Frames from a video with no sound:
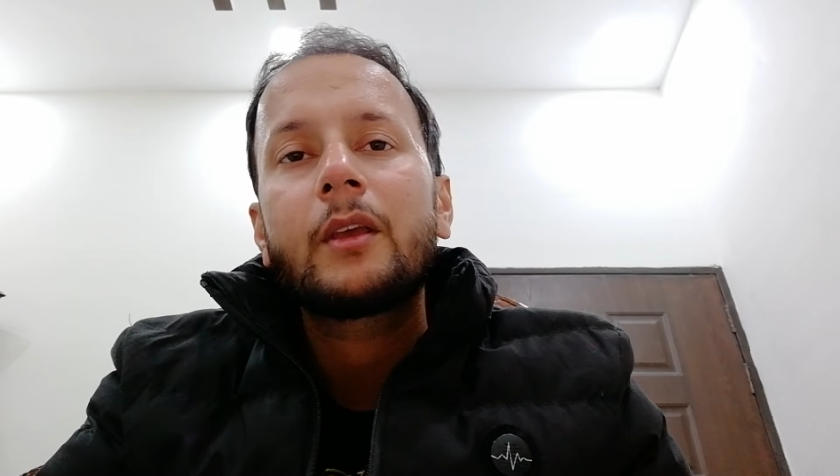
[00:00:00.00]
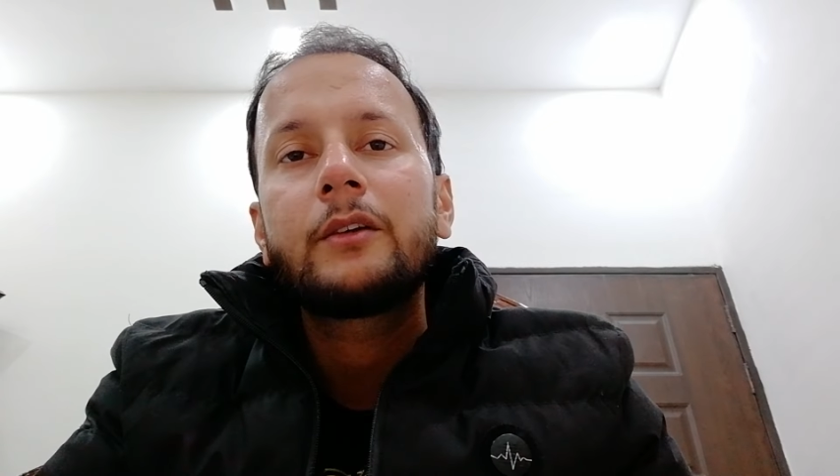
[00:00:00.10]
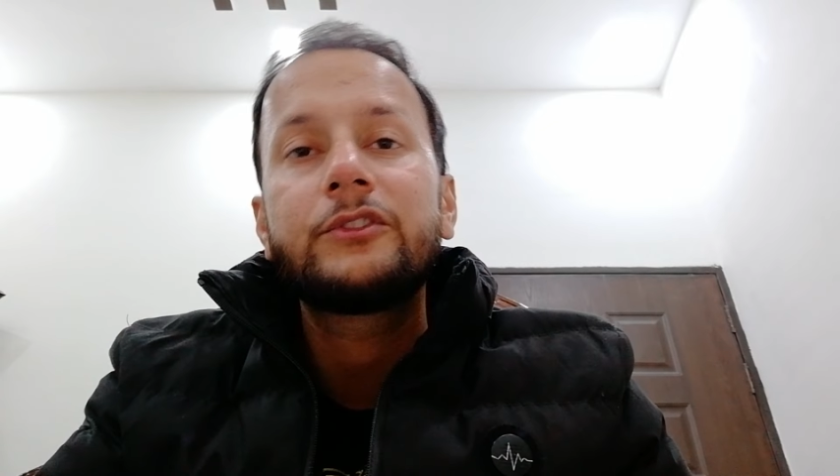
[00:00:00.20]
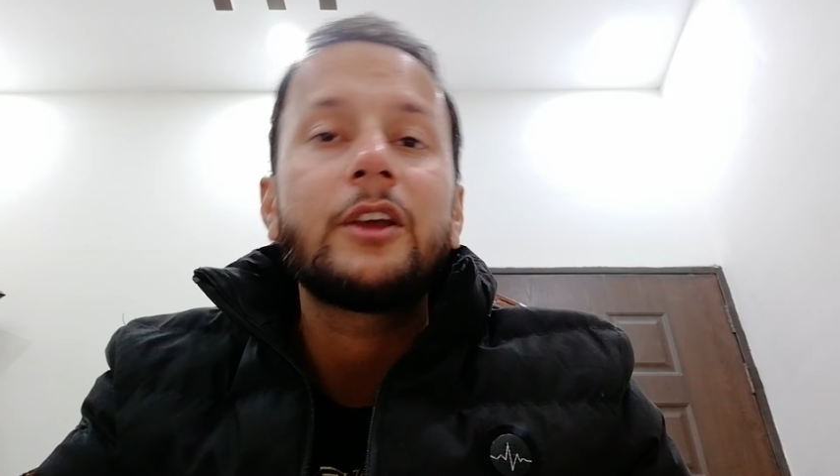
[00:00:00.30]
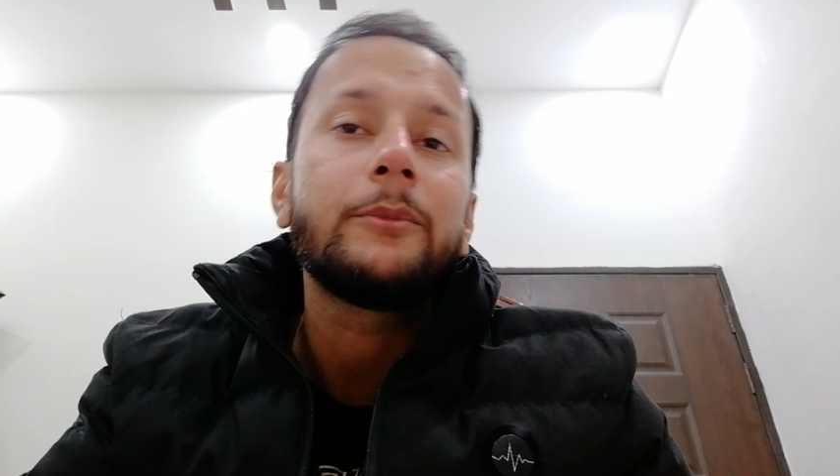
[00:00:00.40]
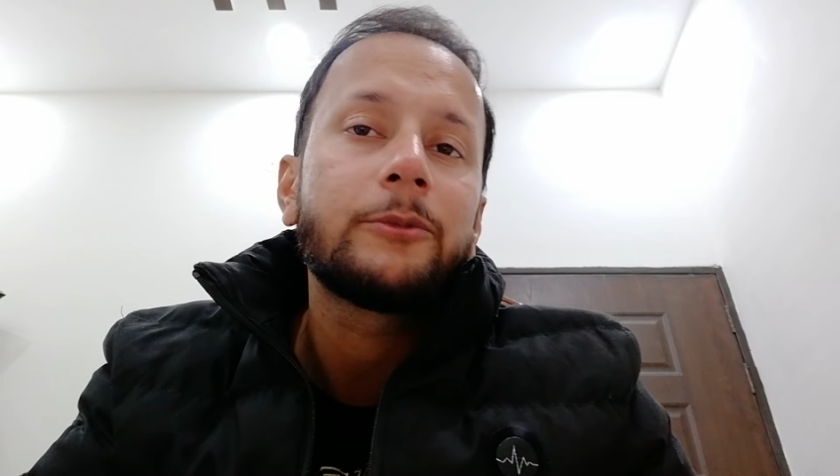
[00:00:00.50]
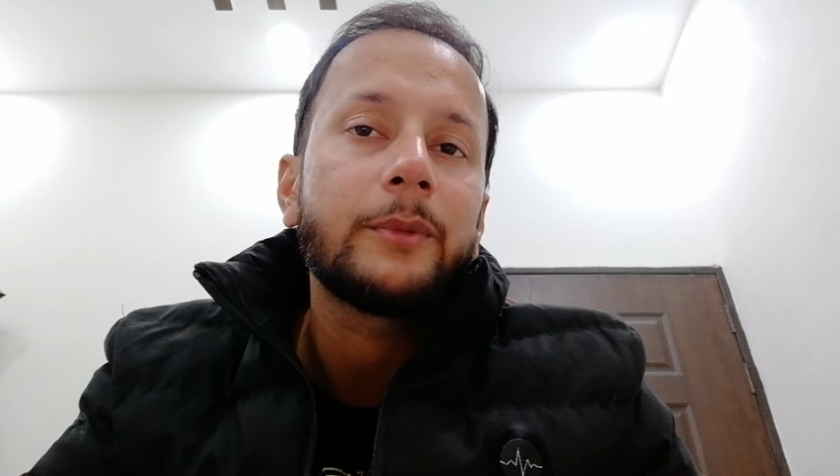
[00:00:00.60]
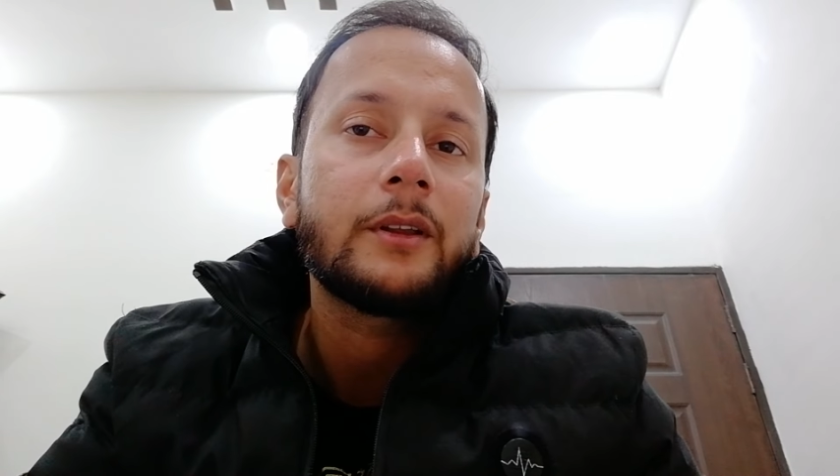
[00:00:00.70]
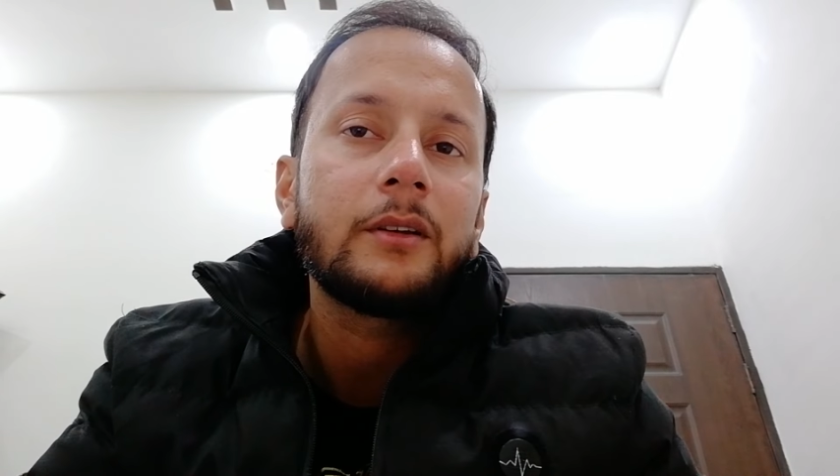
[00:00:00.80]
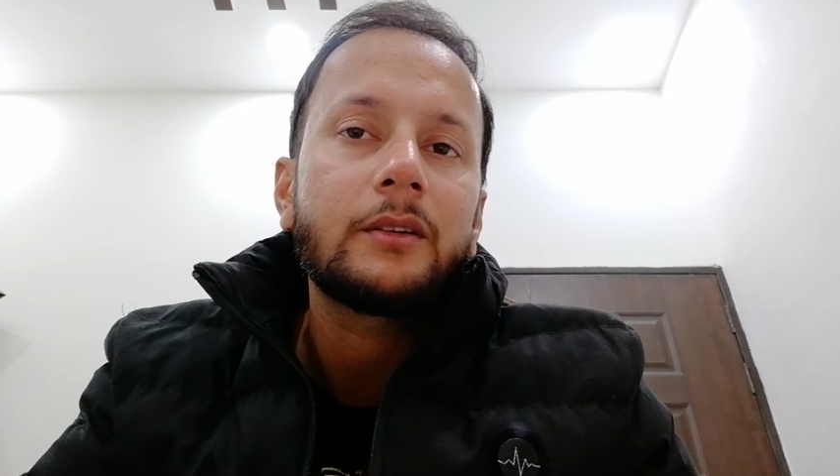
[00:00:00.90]
James
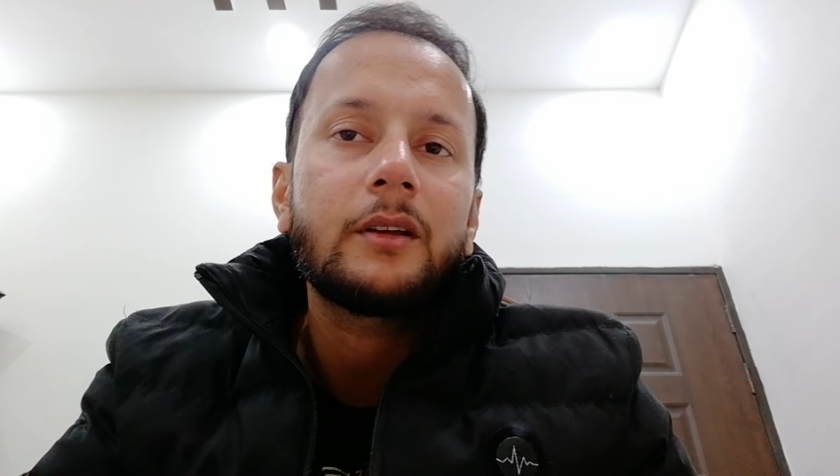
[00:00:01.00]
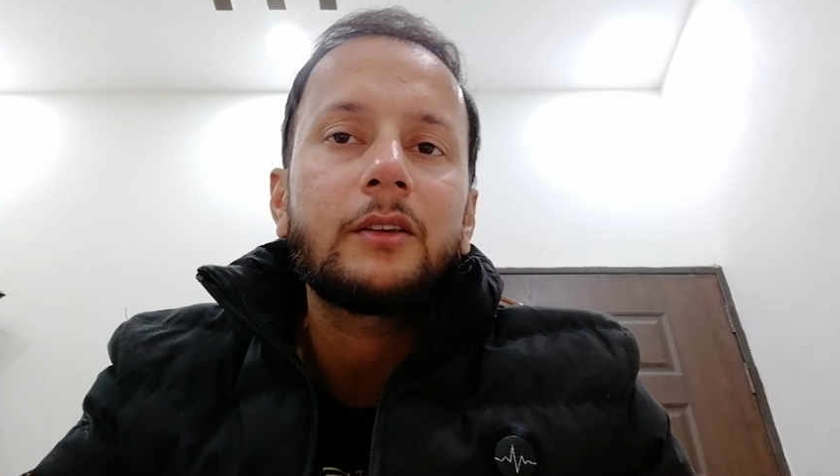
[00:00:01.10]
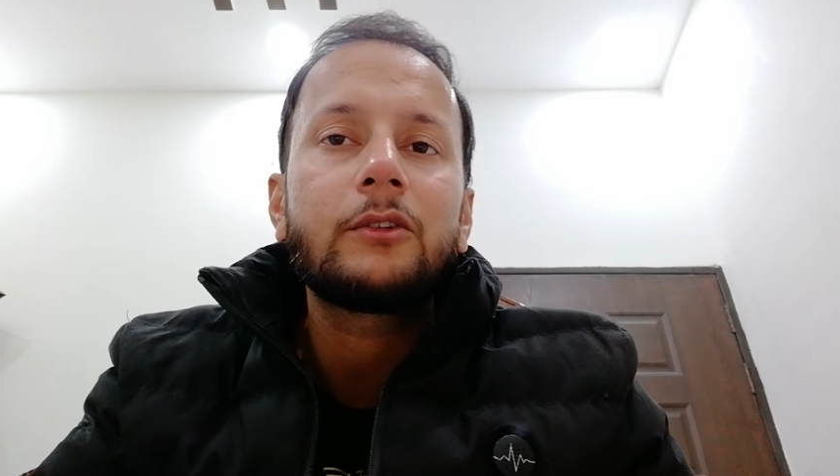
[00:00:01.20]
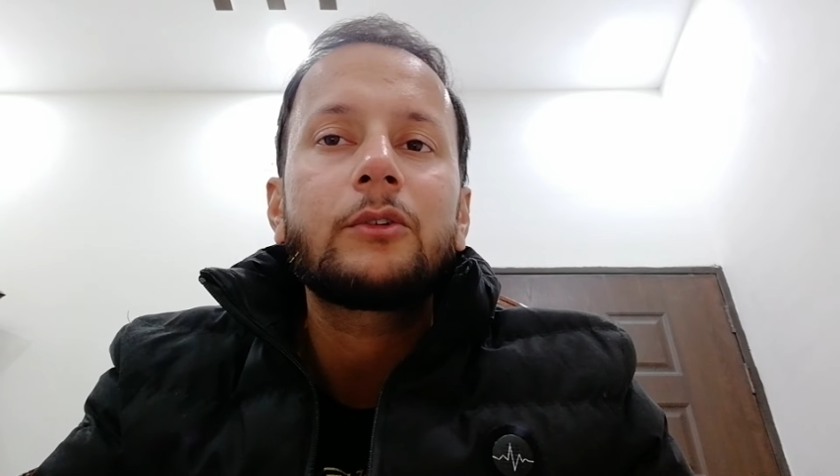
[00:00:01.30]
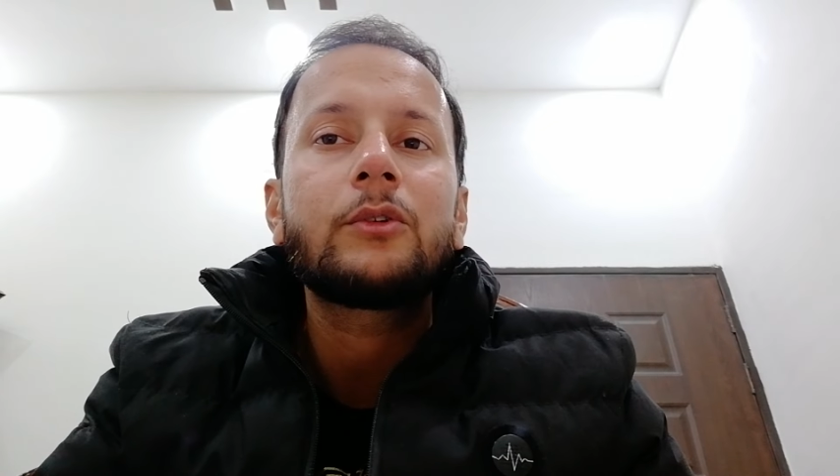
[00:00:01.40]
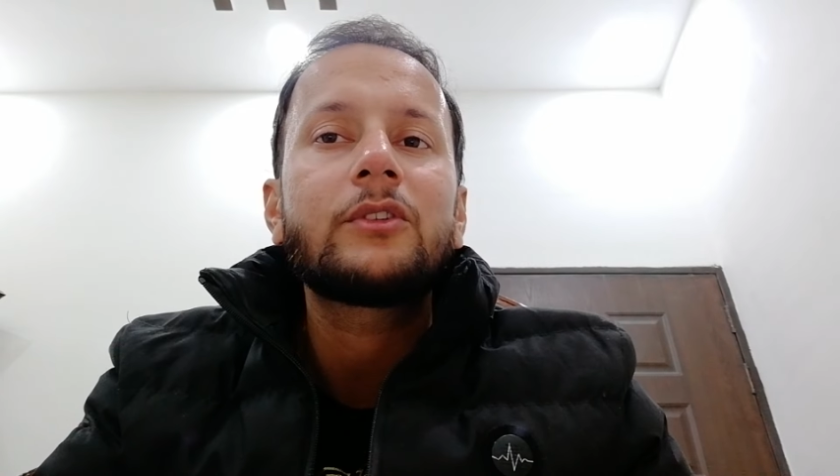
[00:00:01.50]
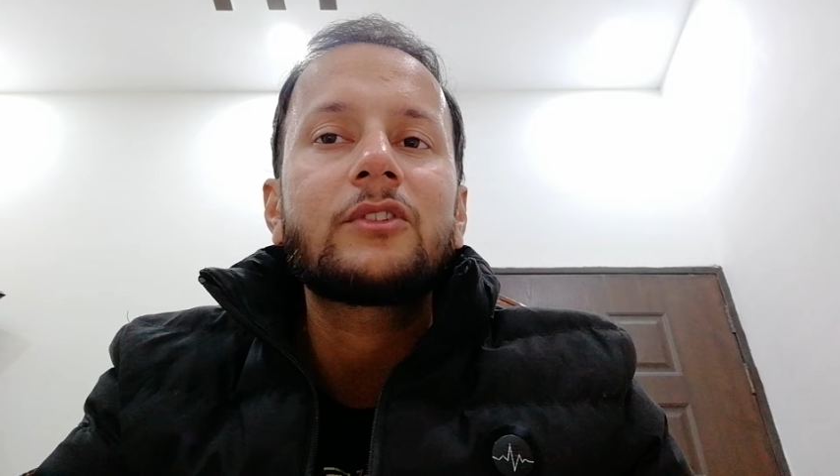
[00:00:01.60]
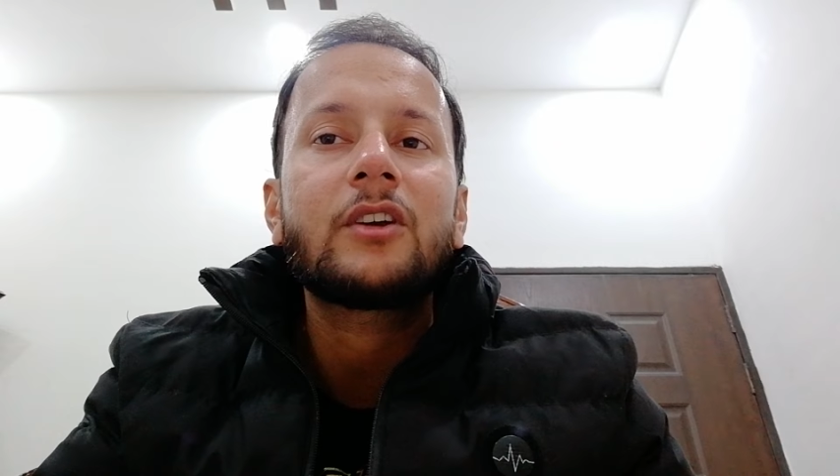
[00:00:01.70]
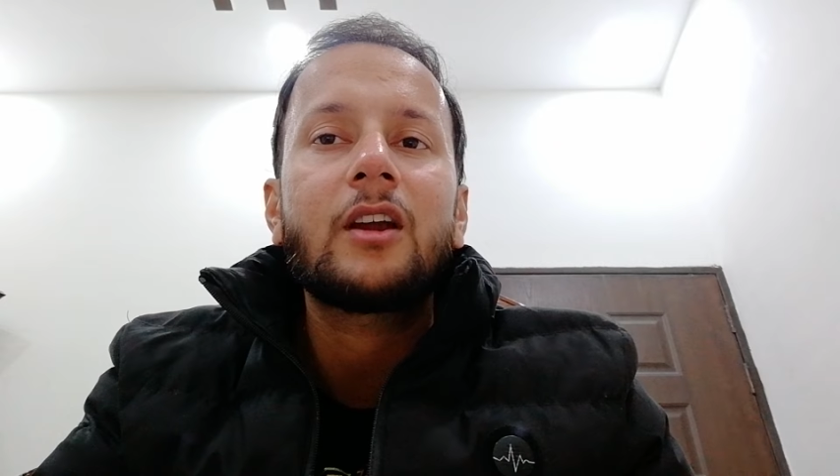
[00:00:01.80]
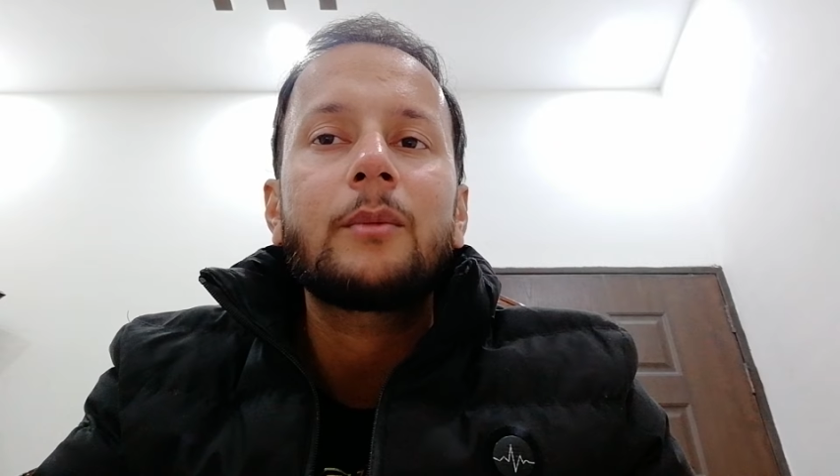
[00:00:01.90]
Middleton took to
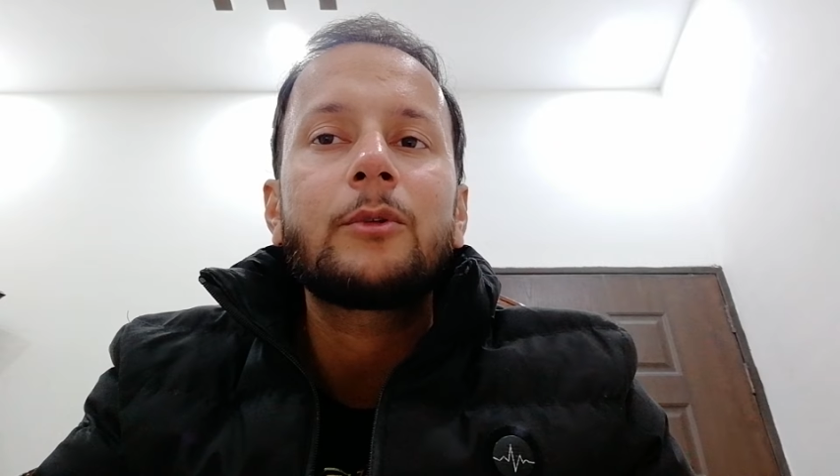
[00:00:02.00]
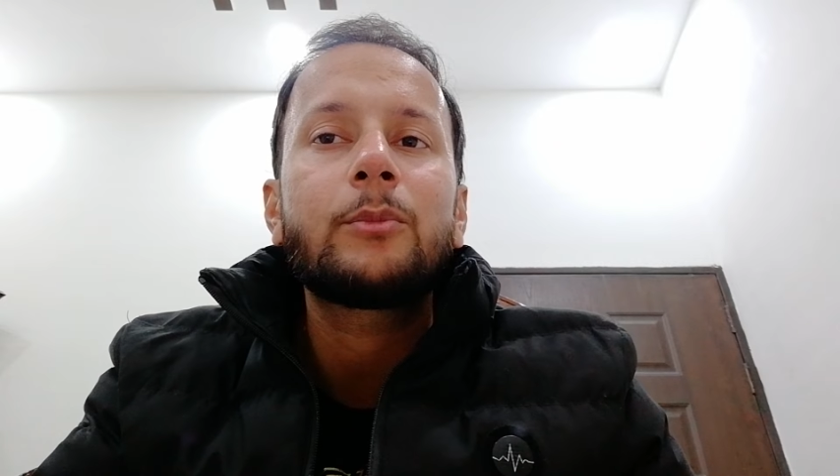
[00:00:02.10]
Instagram to